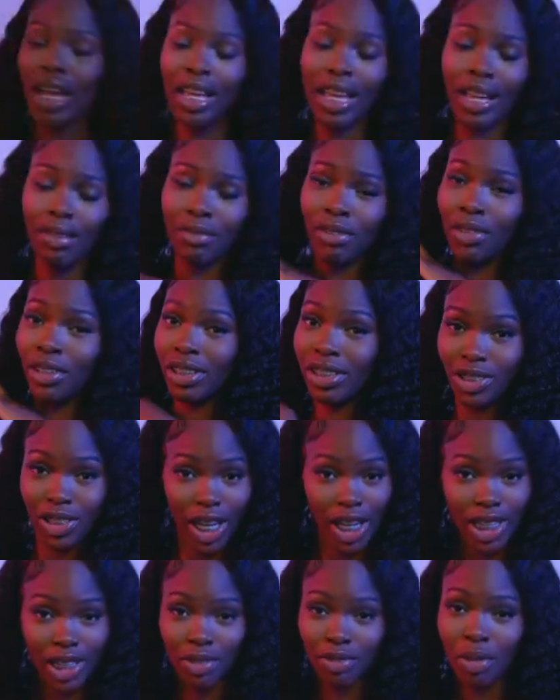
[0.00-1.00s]
have a
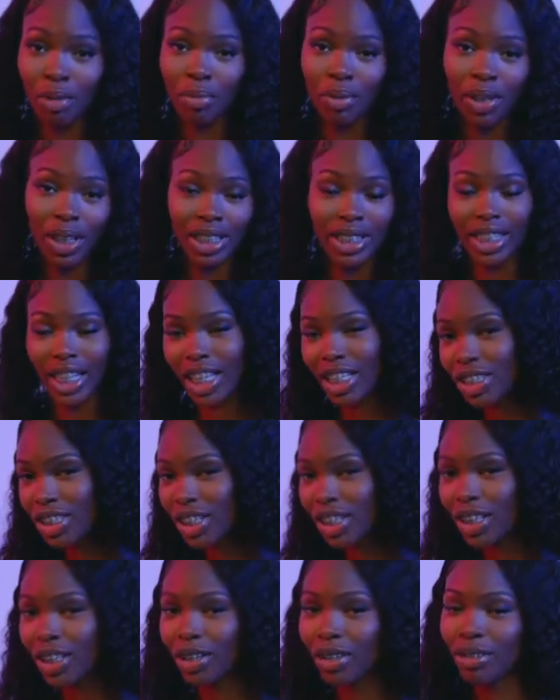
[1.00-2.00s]
change of room you could change
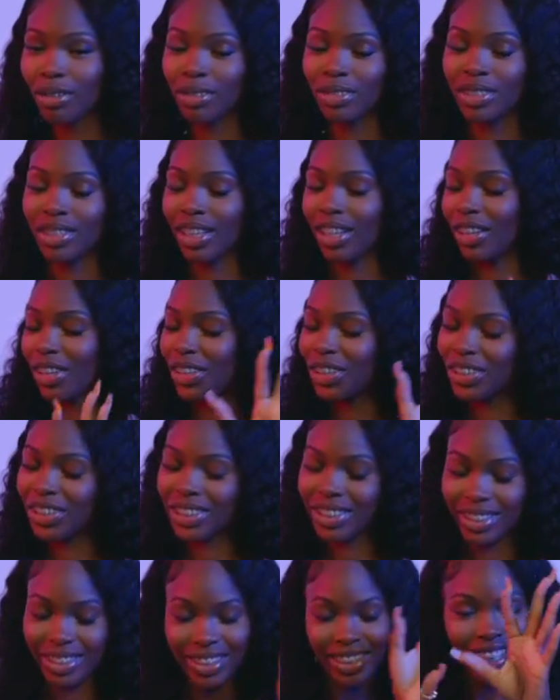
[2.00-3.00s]
your clothes all
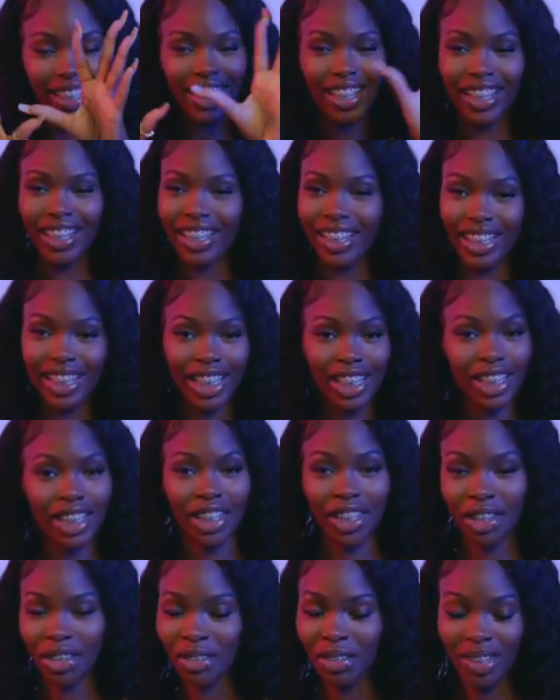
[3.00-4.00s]
your get
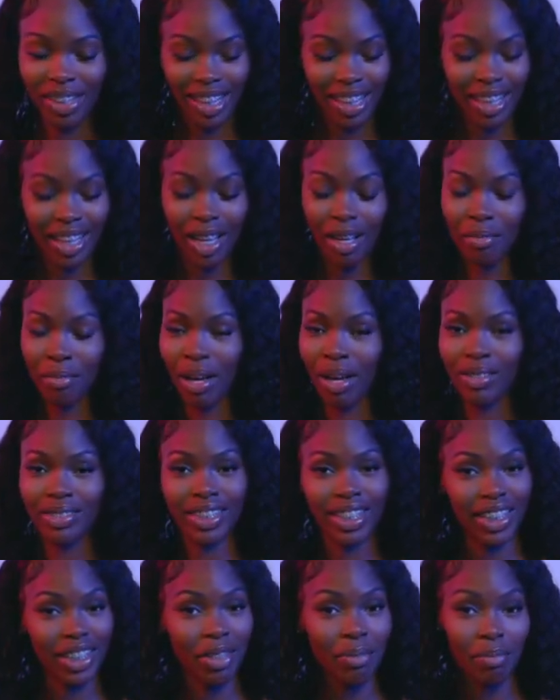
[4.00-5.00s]
cute and then come out
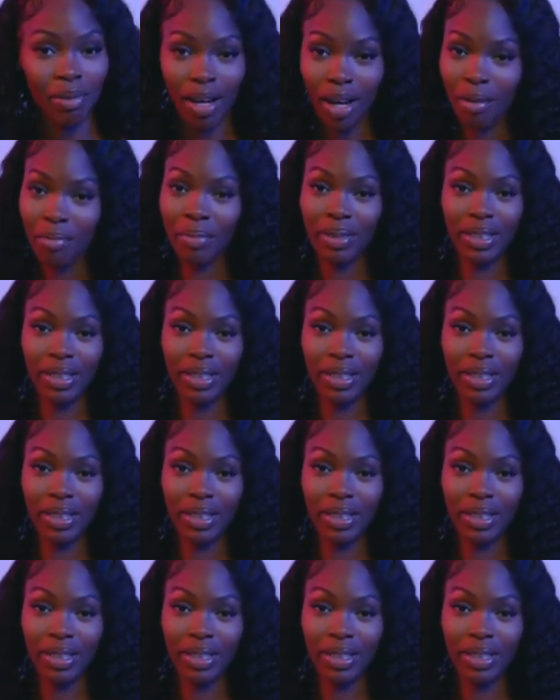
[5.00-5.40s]
take your bomb